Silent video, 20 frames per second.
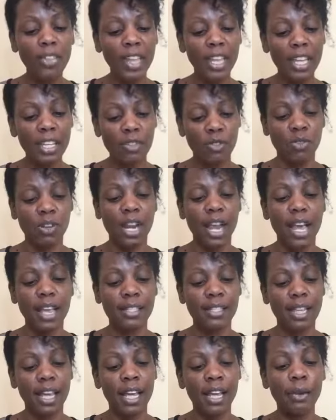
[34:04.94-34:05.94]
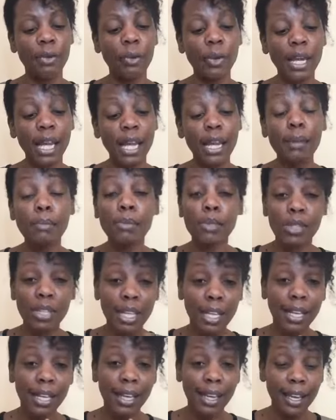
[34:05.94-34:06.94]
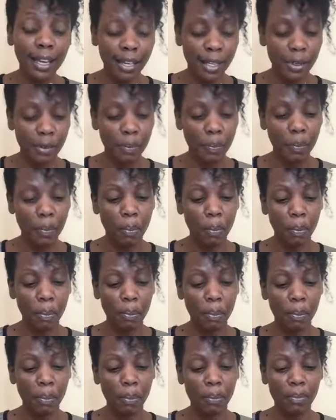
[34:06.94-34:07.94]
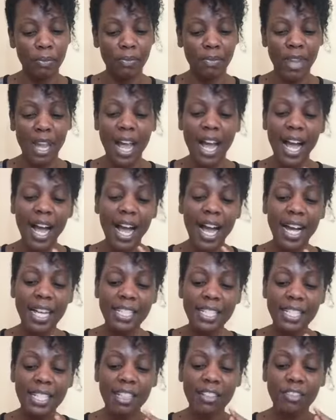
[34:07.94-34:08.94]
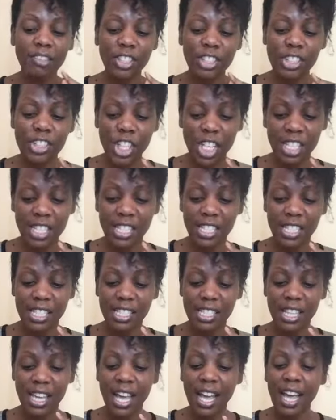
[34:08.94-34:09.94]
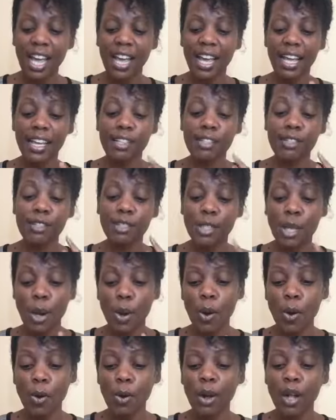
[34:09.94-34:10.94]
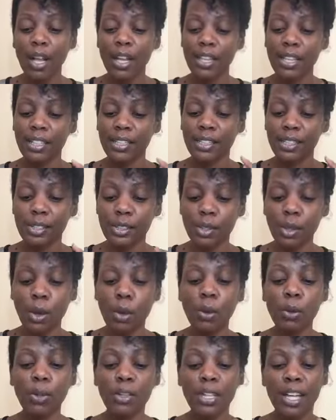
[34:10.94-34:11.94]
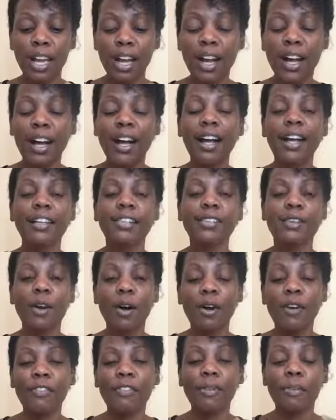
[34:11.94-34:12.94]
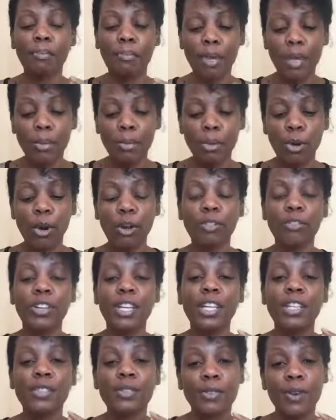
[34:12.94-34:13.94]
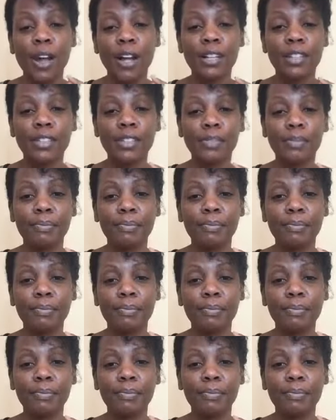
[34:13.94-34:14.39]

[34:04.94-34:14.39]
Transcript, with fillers: the Israelites who came to the king asking for justice, and so he stole the heart of the people of Israel.